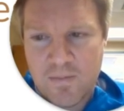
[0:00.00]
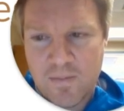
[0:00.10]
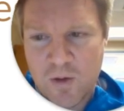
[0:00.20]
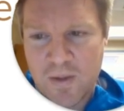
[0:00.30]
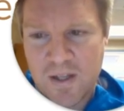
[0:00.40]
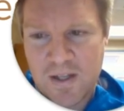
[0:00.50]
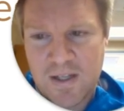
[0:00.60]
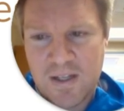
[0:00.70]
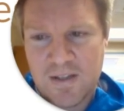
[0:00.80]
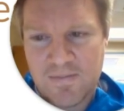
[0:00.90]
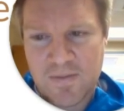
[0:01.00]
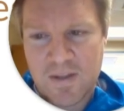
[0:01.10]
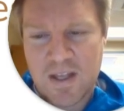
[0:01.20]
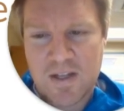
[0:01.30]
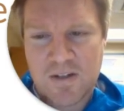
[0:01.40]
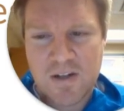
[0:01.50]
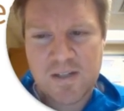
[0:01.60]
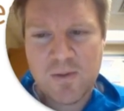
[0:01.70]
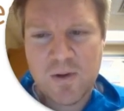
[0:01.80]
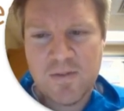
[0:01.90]
mobility and
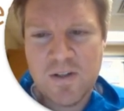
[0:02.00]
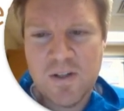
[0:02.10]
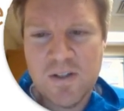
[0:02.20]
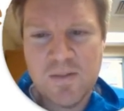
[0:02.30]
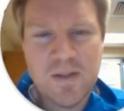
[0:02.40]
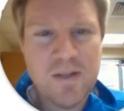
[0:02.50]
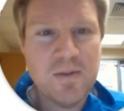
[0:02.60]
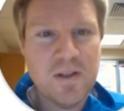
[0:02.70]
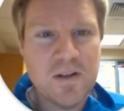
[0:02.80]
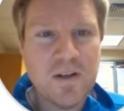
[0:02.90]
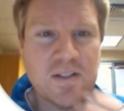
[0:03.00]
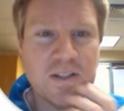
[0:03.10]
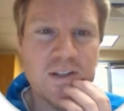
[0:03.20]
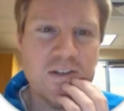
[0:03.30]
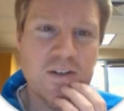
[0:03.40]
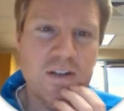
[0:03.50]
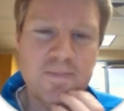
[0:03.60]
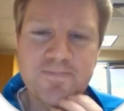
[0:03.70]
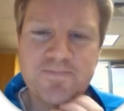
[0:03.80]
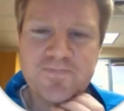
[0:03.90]
transport of goods and people across the country.
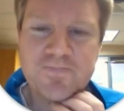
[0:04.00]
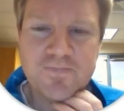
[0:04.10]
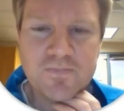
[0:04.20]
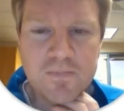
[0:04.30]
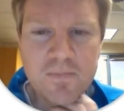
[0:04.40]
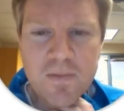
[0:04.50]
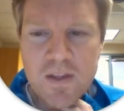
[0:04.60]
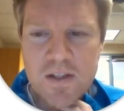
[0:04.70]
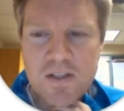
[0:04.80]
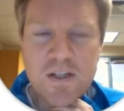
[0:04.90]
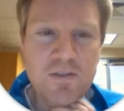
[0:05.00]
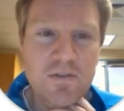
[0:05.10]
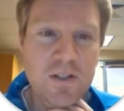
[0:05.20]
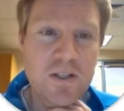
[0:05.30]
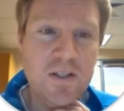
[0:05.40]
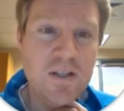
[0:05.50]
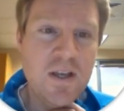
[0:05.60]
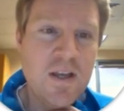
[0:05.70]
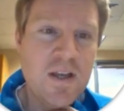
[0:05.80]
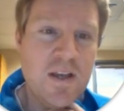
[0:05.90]
It's going to really
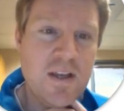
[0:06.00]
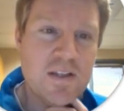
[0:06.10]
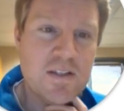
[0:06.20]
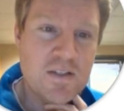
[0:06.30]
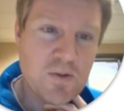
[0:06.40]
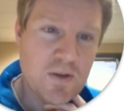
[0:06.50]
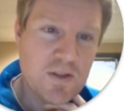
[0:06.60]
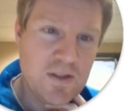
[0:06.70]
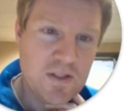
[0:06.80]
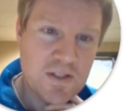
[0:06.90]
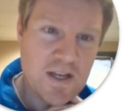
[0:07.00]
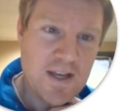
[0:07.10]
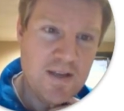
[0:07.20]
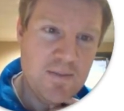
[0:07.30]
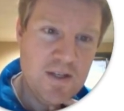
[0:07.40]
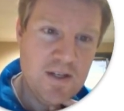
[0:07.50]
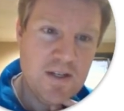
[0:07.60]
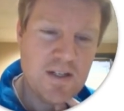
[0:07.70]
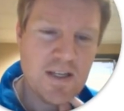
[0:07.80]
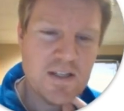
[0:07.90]
shorten the time that
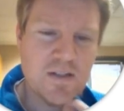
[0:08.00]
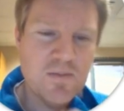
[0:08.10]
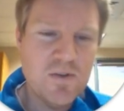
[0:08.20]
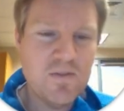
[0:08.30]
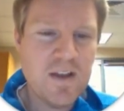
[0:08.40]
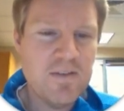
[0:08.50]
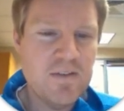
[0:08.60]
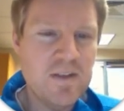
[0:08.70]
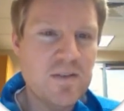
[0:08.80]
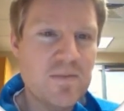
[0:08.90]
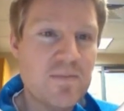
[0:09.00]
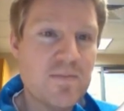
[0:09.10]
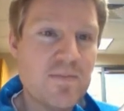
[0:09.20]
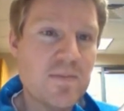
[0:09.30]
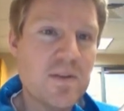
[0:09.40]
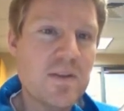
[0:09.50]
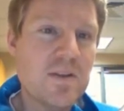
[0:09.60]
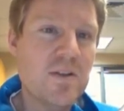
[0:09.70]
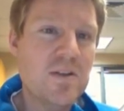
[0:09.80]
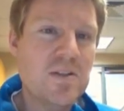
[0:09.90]
it takes to move heavy
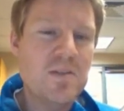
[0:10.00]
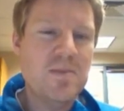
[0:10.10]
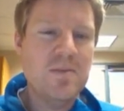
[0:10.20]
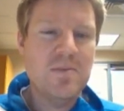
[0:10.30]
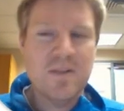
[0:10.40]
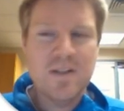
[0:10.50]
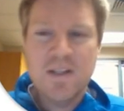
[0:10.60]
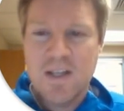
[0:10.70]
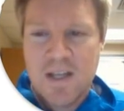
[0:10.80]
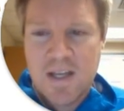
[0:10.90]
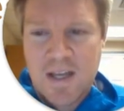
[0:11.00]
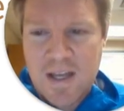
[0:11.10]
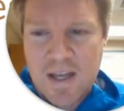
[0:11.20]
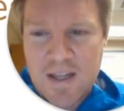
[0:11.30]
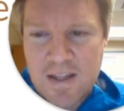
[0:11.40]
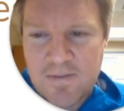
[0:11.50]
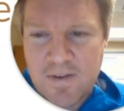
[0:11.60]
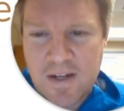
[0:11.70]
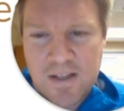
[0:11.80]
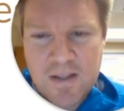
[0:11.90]
goods and people. And then
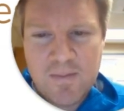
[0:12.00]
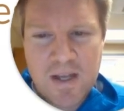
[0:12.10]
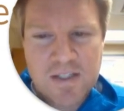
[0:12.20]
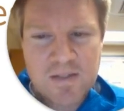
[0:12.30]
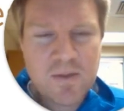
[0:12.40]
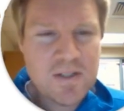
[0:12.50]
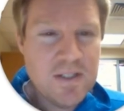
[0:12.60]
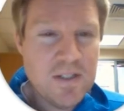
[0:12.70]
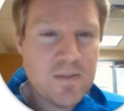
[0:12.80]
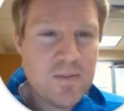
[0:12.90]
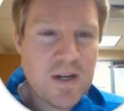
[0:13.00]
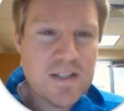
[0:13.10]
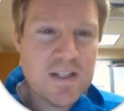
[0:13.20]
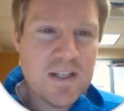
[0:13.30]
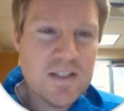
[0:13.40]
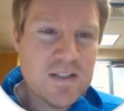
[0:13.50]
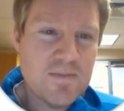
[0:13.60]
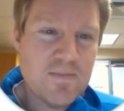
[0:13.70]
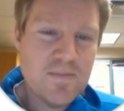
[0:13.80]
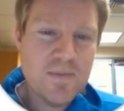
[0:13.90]
finally, the Bessemer steel process.
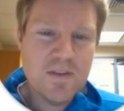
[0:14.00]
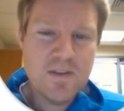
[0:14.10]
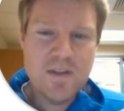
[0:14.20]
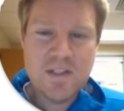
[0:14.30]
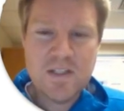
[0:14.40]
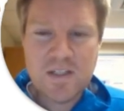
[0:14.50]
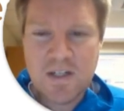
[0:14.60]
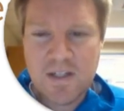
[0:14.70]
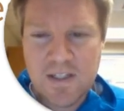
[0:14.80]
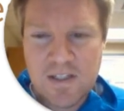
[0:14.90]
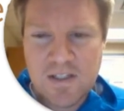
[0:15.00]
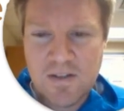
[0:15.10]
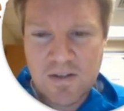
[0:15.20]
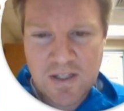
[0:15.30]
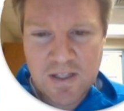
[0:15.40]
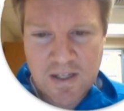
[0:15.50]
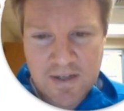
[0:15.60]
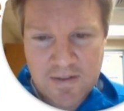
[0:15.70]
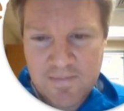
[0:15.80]
This is going to lead to the